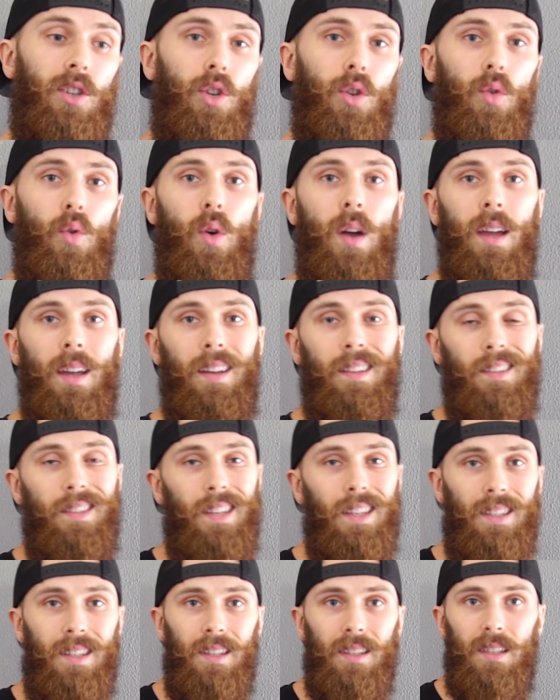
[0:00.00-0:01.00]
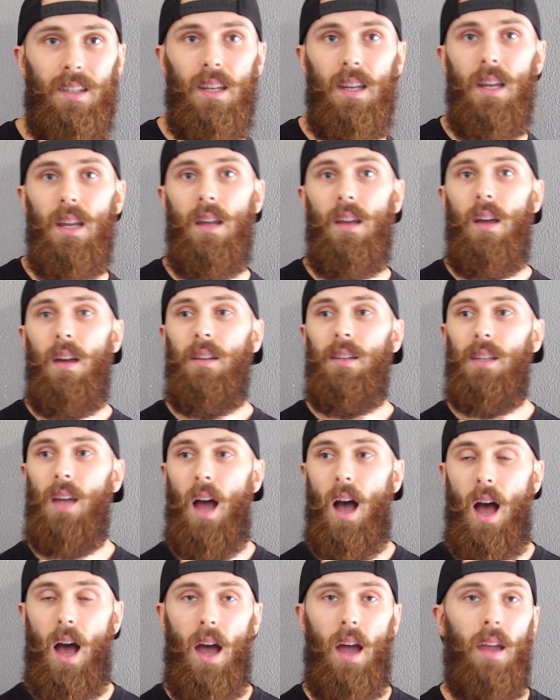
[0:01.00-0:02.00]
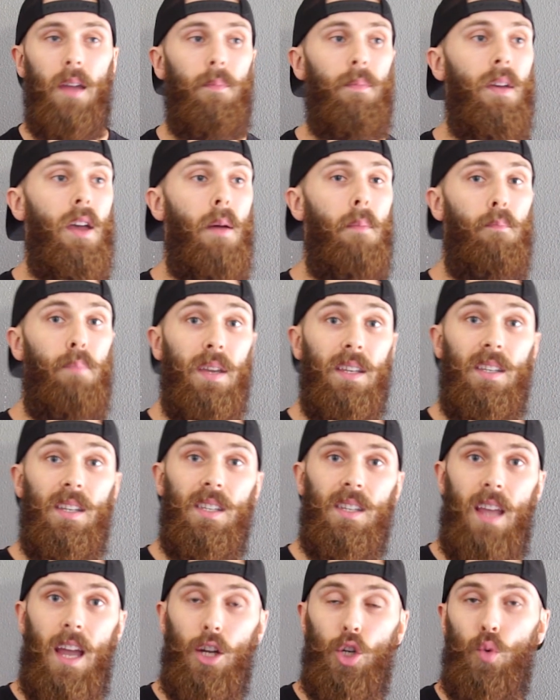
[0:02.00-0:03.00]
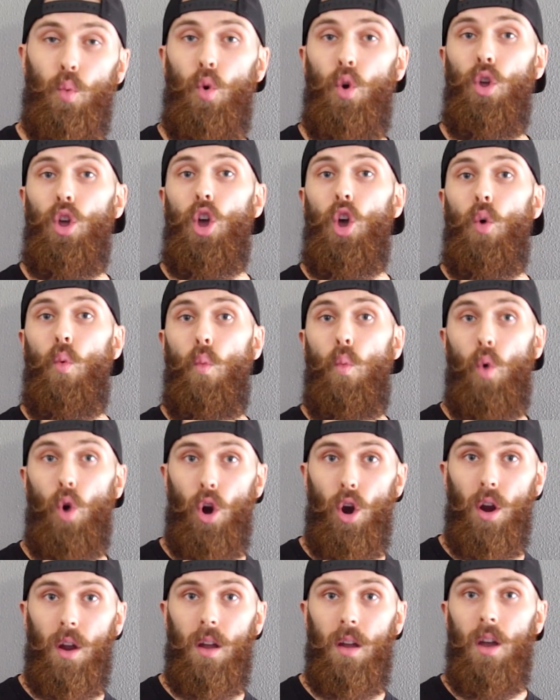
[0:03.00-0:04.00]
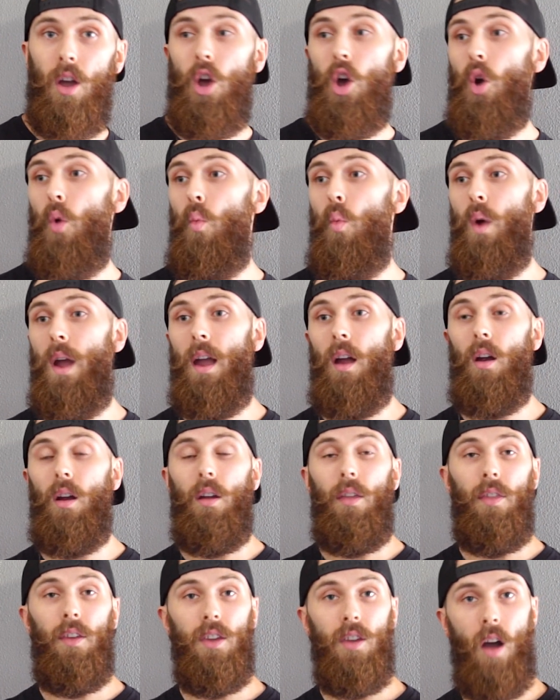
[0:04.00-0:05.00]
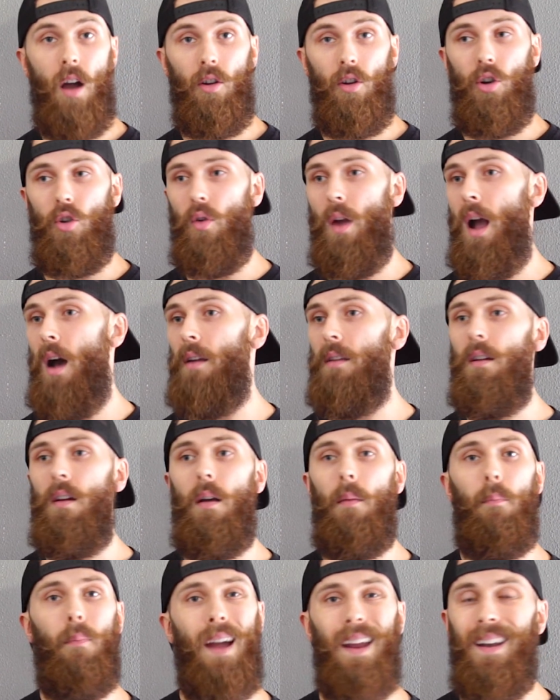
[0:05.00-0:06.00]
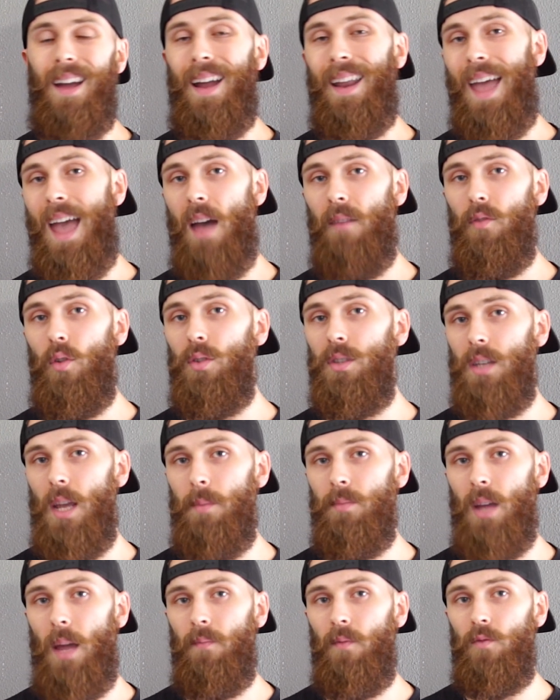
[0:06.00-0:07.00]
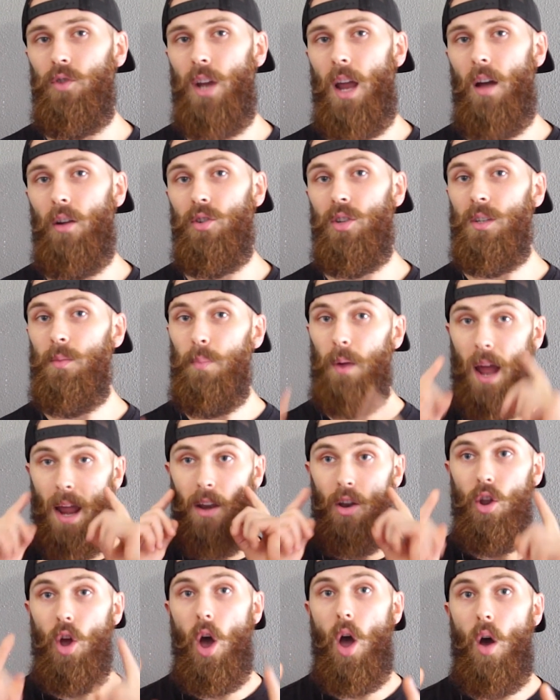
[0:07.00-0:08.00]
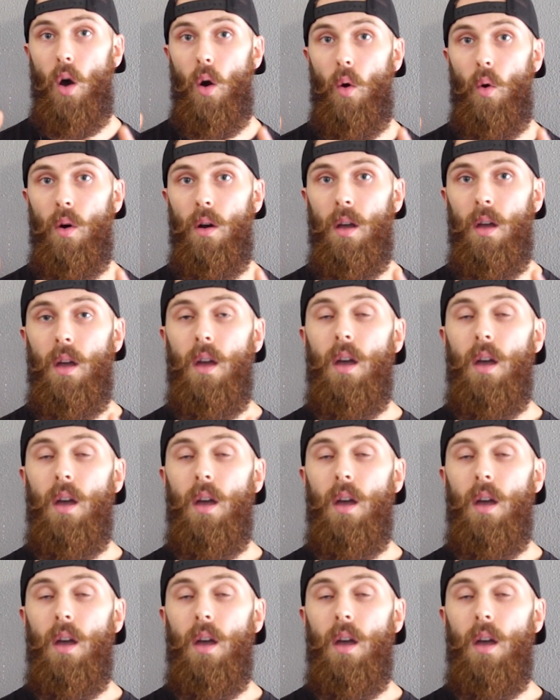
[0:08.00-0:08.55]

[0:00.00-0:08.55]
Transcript: to consistency, time, busy schedule, work, where the younger crowd might not have those same type of challenges. But I know